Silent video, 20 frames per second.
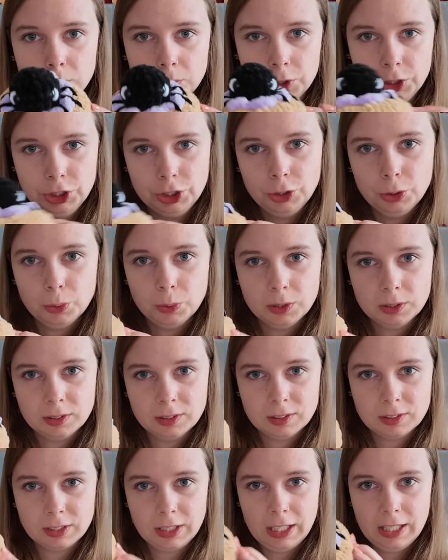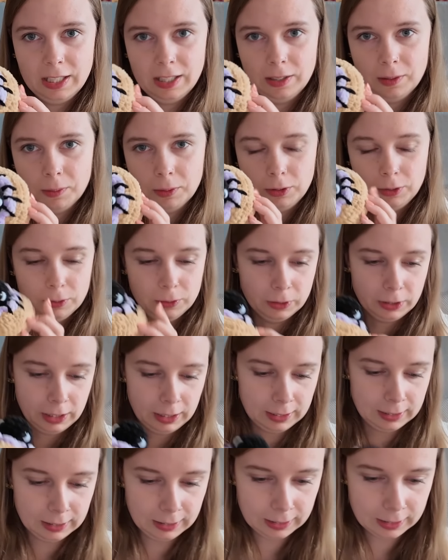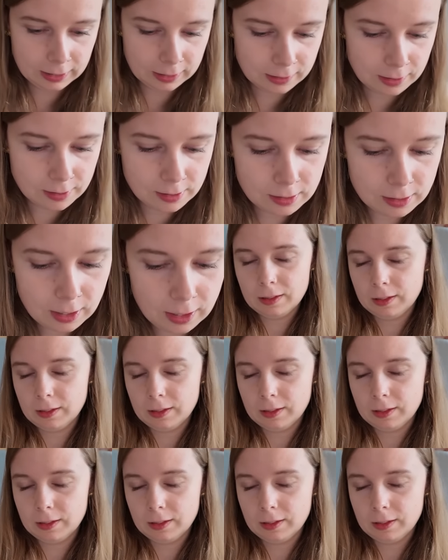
which you wouldn't say when you look at it like this,